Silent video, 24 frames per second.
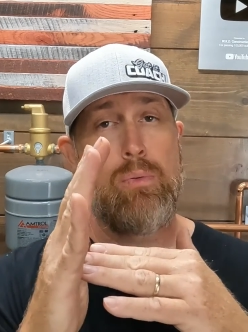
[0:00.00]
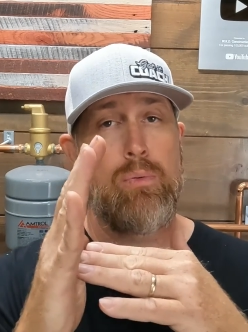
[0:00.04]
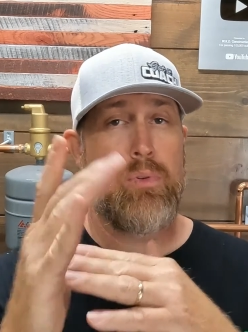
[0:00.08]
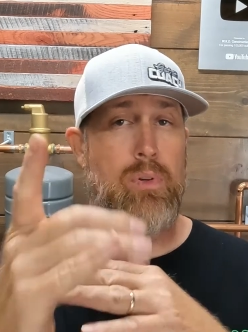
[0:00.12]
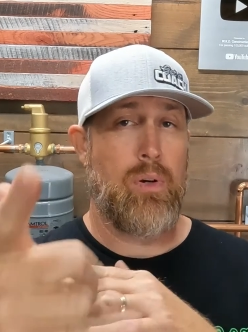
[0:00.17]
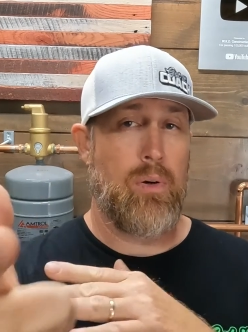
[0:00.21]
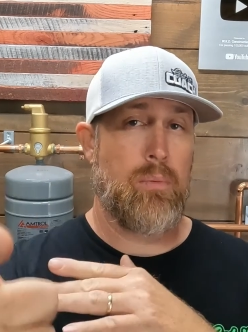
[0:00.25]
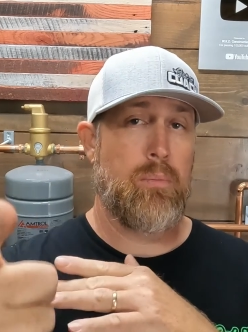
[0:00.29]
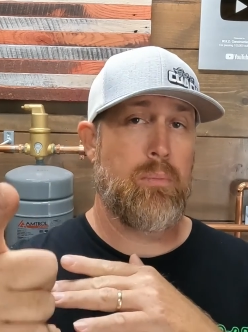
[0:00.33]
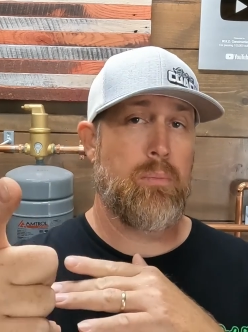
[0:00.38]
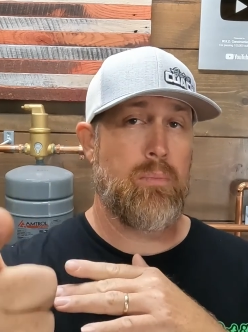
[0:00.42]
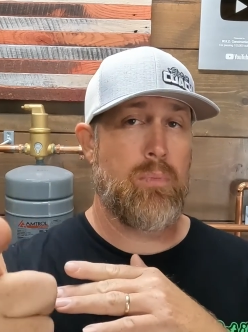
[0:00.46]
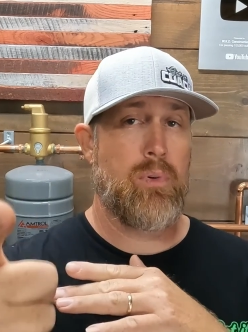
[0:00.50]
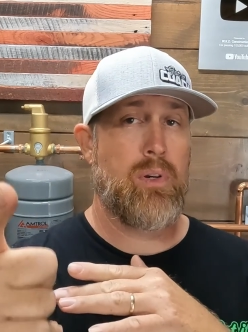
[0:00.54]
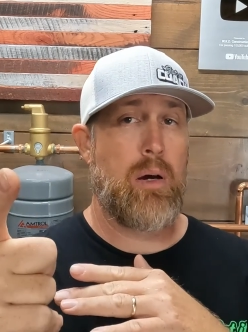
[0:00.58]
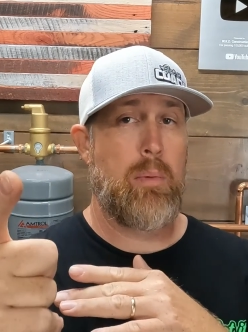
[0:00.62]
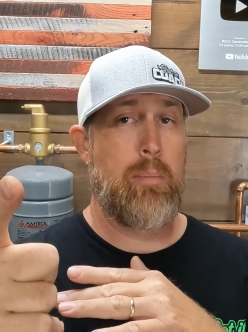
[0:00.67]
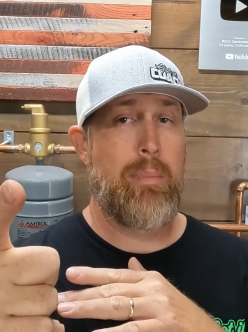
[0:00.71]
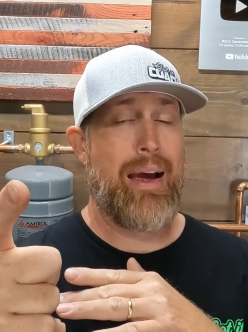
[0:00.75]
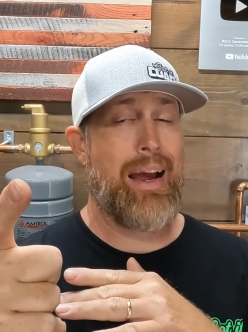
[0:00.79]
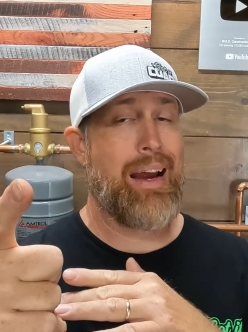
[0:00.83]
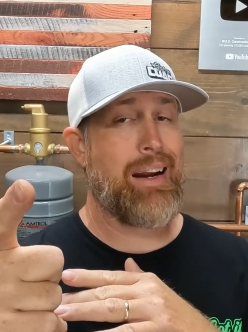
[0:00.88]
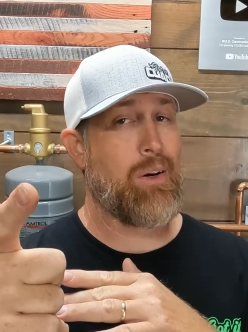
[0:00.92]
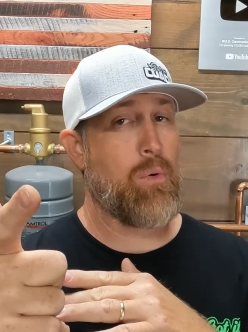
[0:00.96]
So come
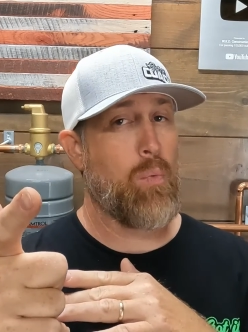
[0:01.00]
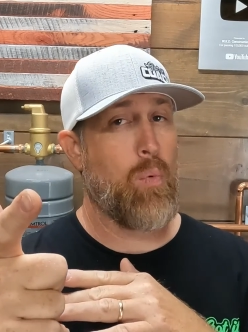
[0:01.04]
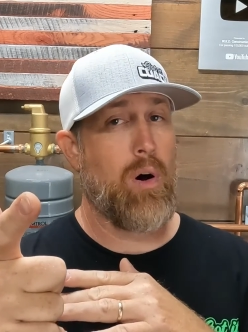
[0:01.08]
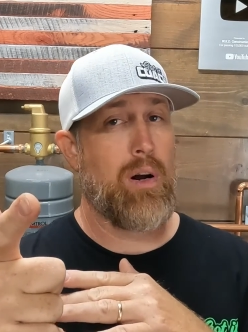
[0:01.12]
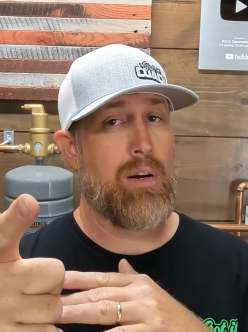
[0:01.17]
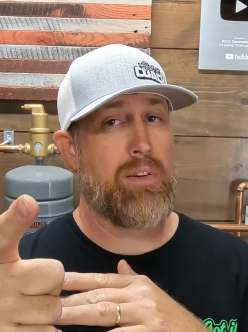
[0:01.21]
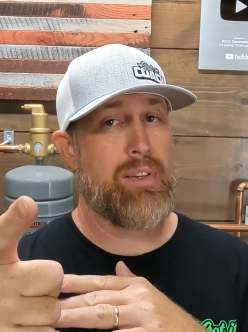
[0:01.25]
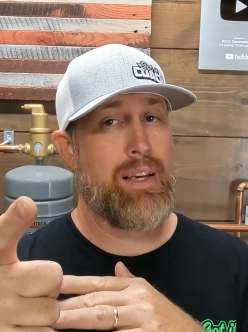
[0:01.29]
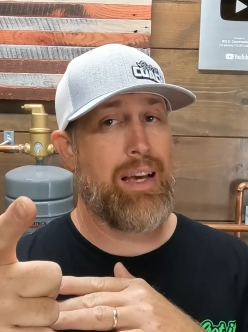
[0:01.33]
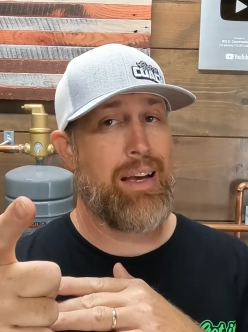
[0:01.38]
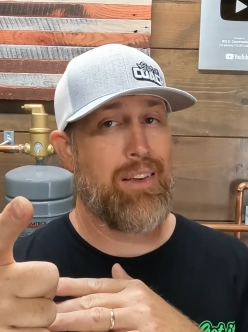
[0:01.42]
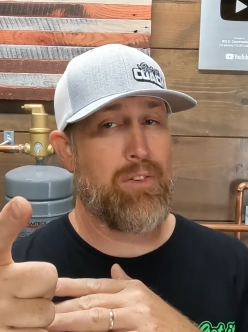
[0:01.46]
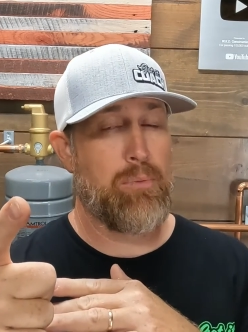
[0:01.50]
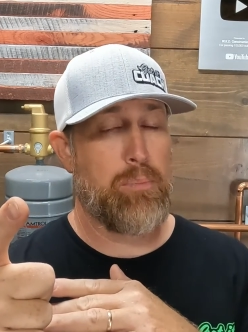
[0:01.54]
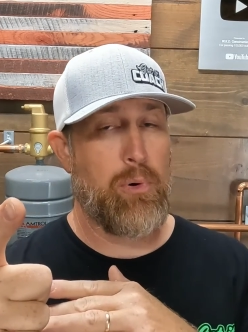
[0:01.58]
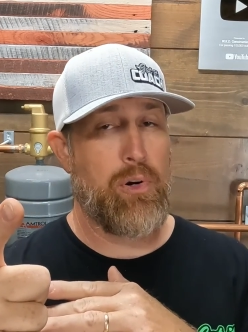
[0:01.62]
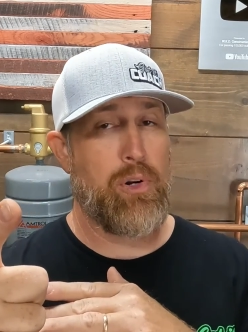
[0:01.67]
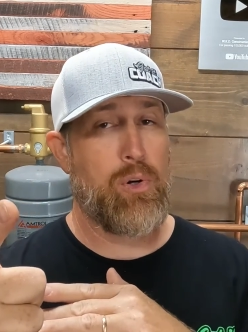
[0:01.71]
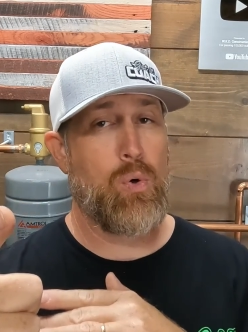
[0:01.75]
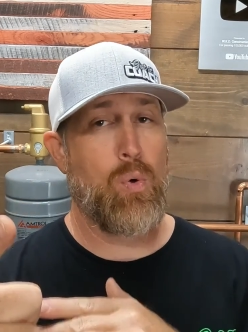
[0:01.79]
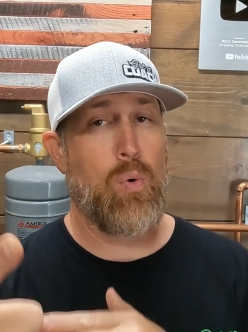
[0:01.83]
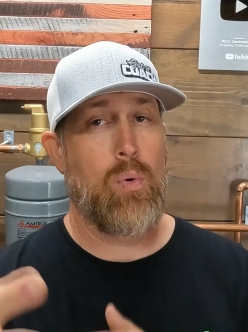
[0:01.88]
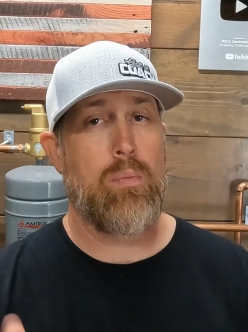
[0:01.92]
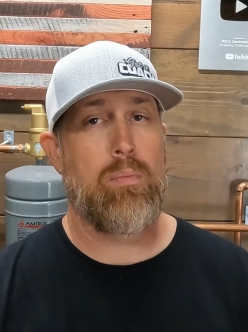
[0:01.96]
back and watch that. It's
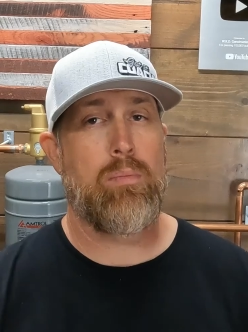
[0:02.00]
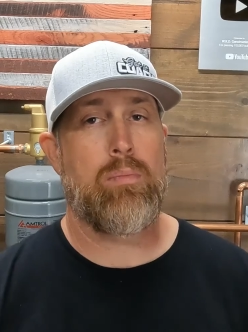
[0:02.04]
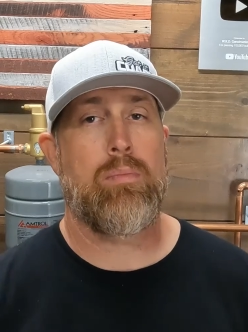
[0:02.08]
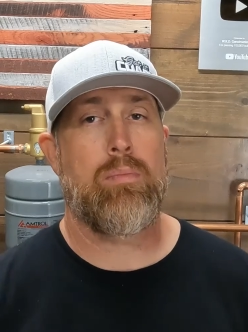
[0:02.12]
pretty cool.